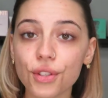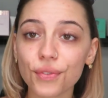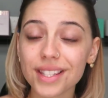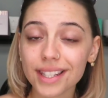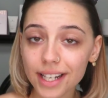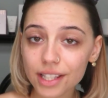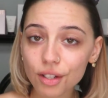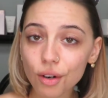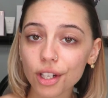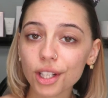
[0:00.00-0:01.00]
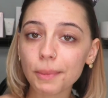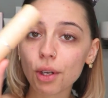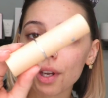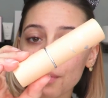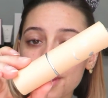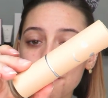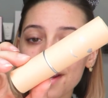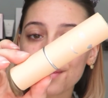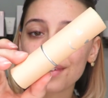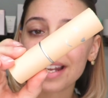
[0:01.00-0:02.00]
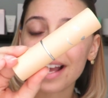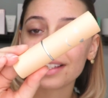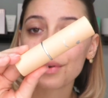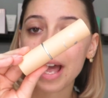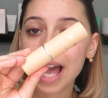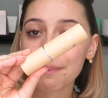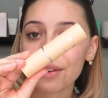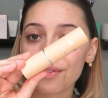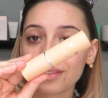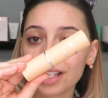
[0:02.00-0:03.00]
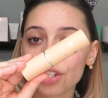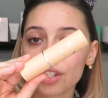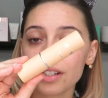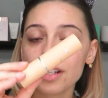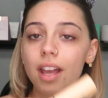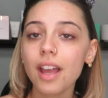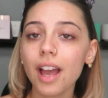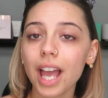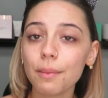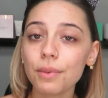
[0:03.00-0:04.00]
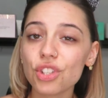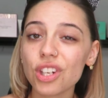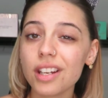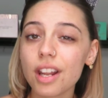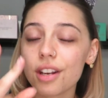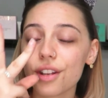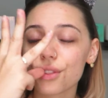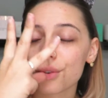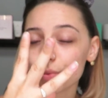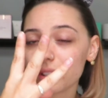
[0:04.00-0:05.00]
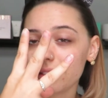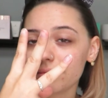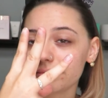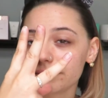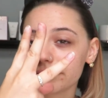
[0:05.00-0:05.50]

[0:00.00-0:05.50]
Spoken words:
So for today's look, we're gonna be going with the Benefit Hello Happy Foundation. I'm in shade 3.